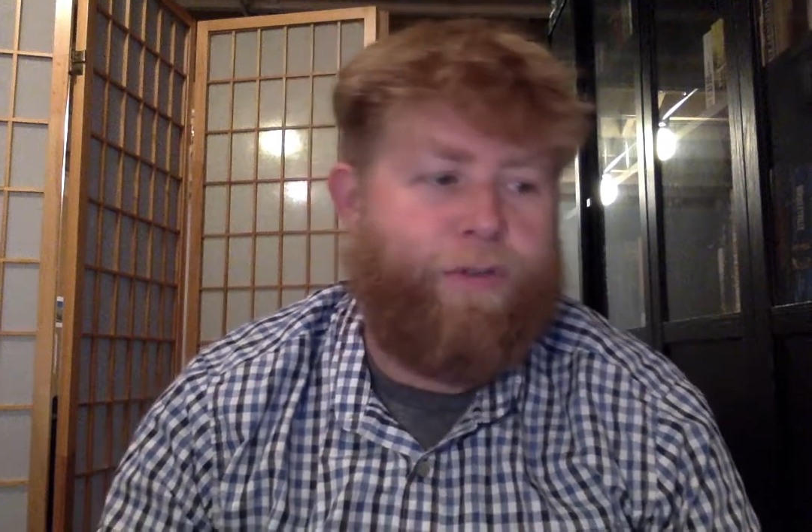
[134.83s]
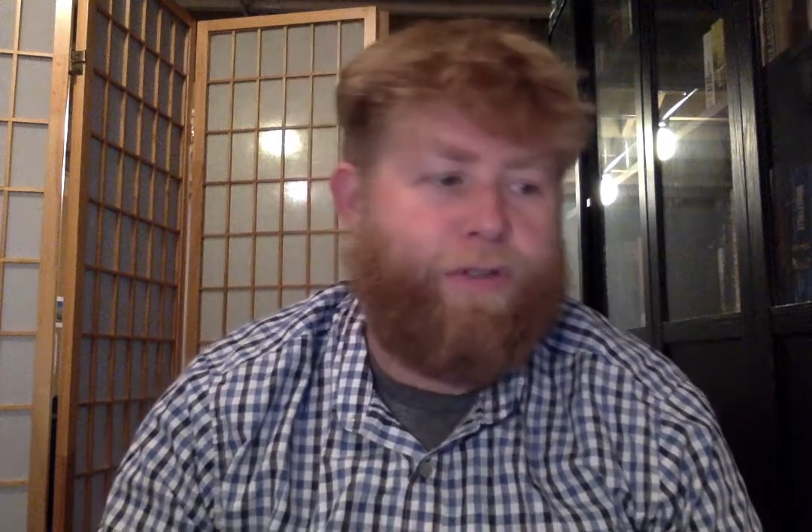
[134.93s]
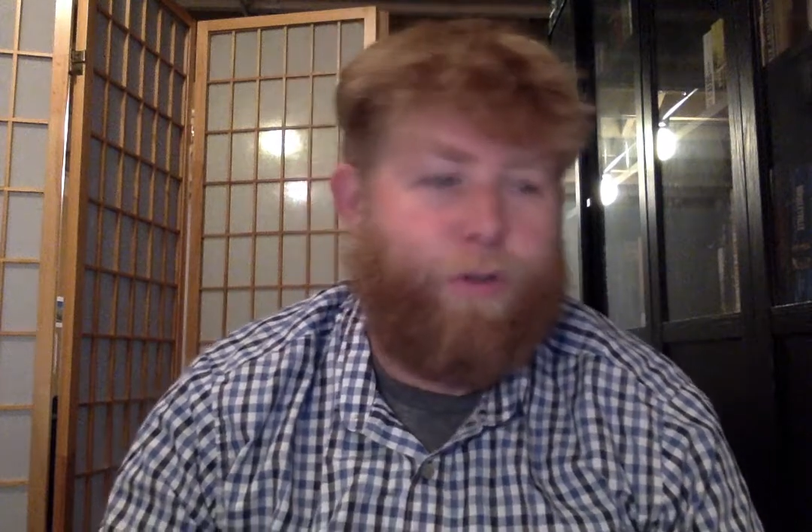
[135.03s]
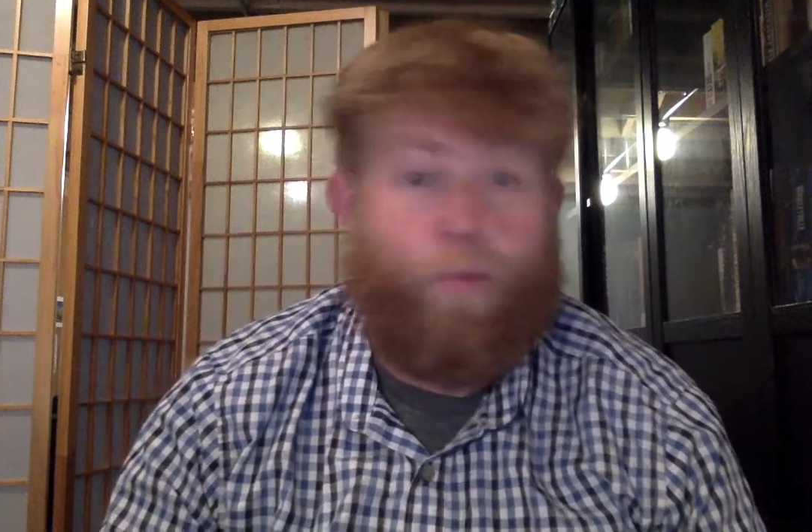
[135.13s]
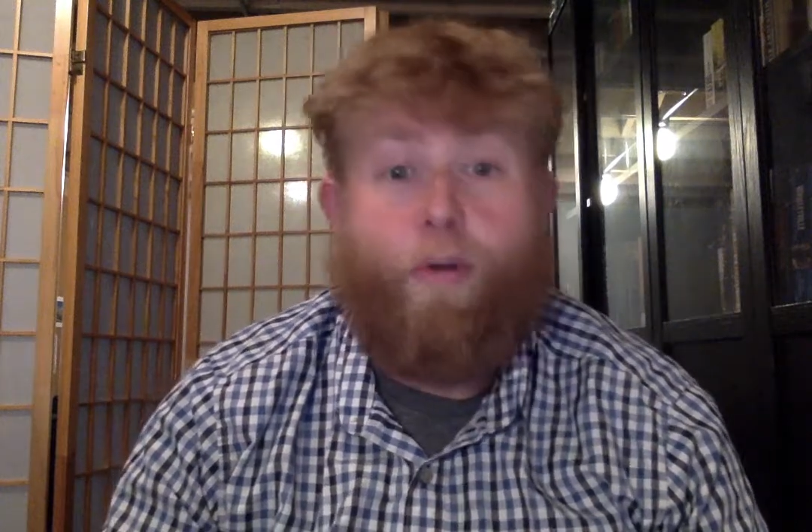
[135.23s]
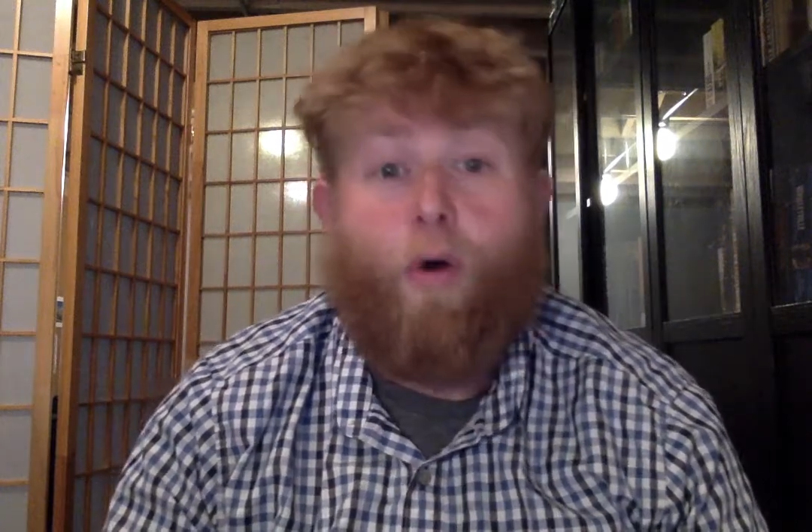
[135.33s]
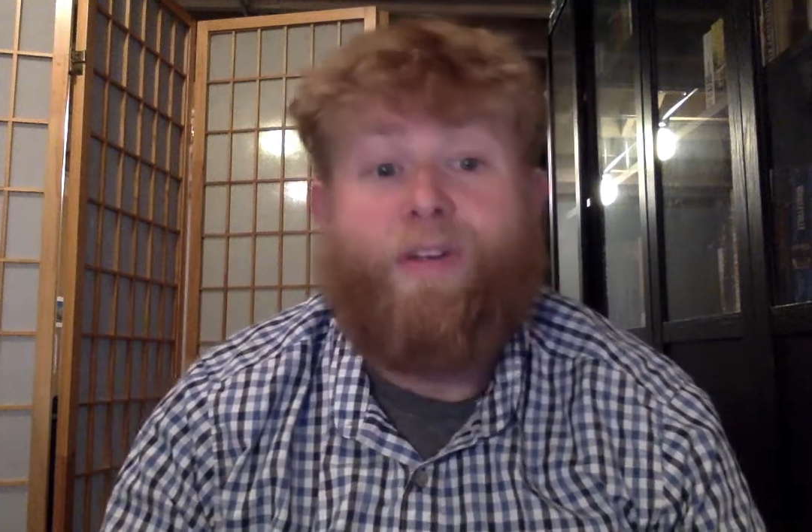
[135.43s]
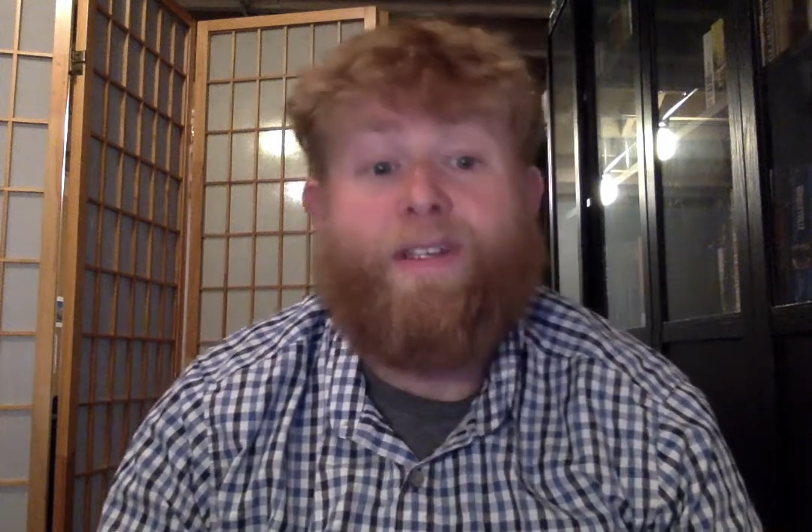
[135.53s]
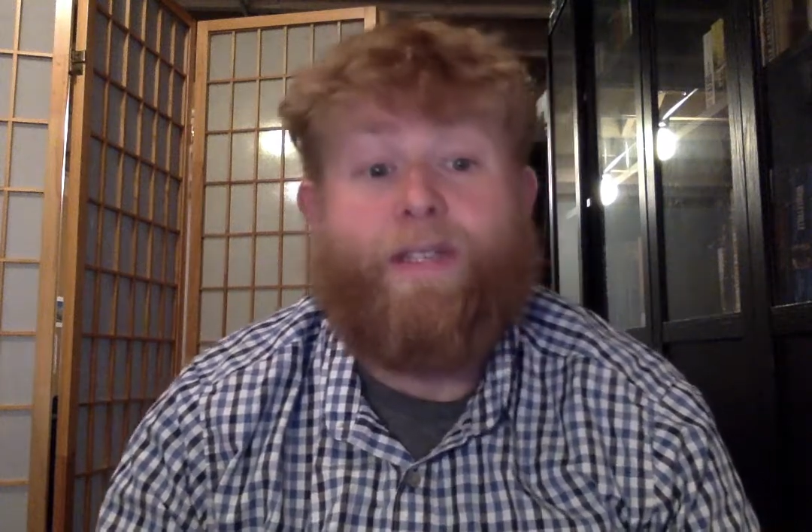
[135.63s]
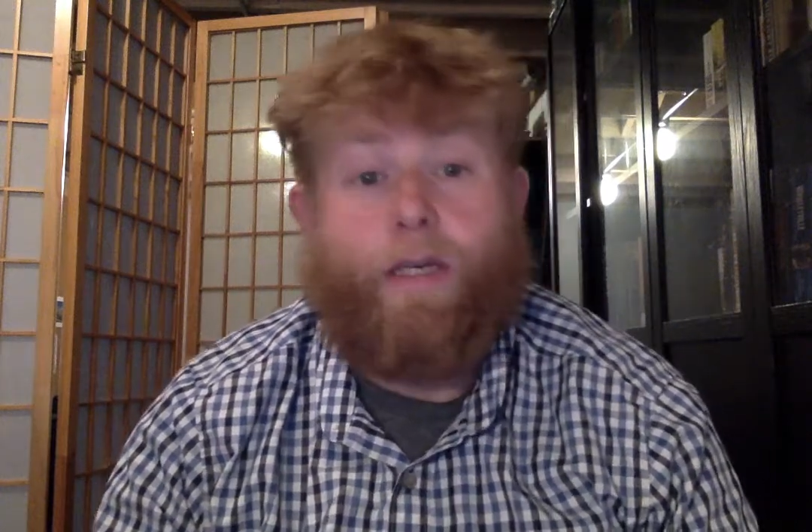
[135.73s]
2,
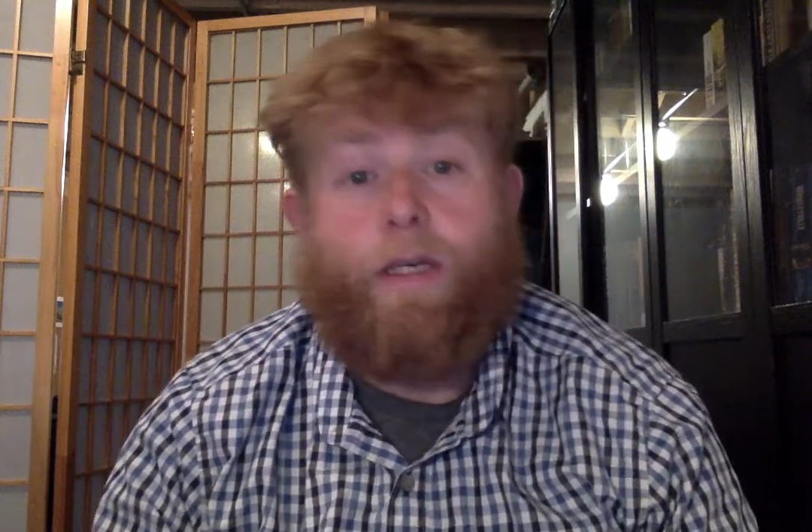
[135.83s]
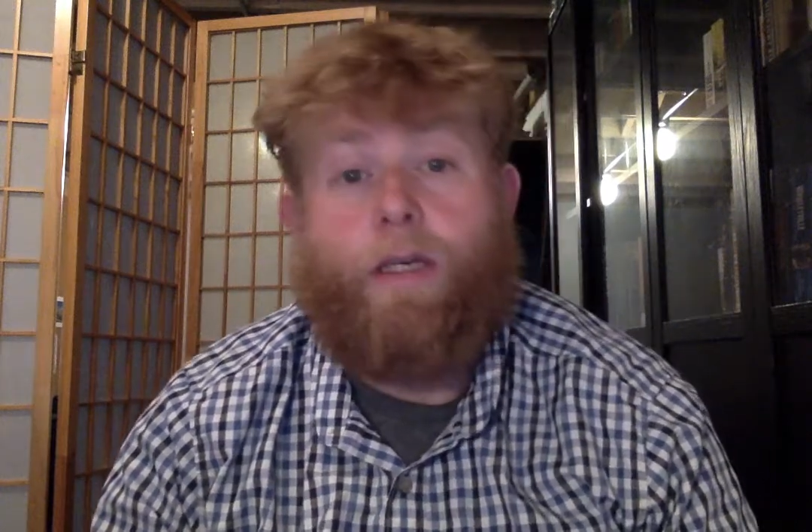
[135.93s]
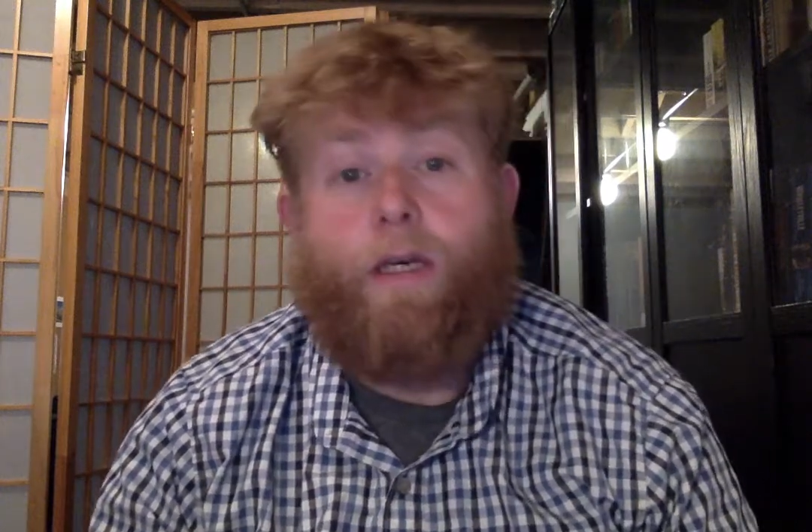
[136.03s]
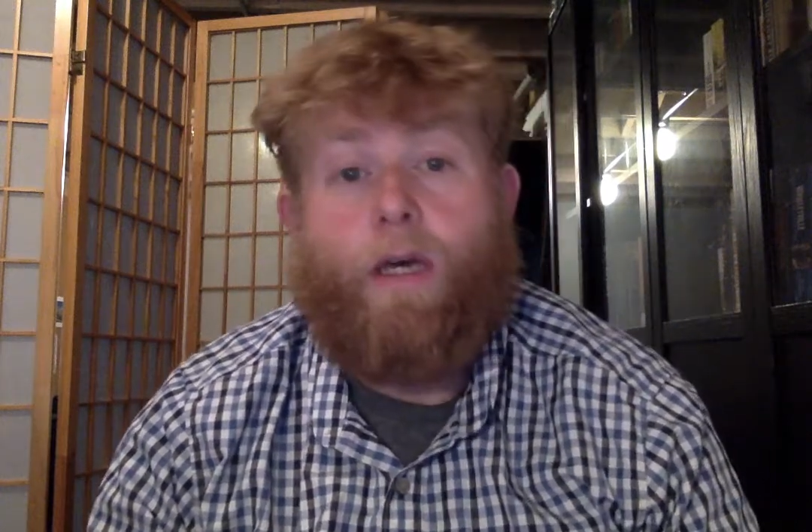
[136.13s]
potasí.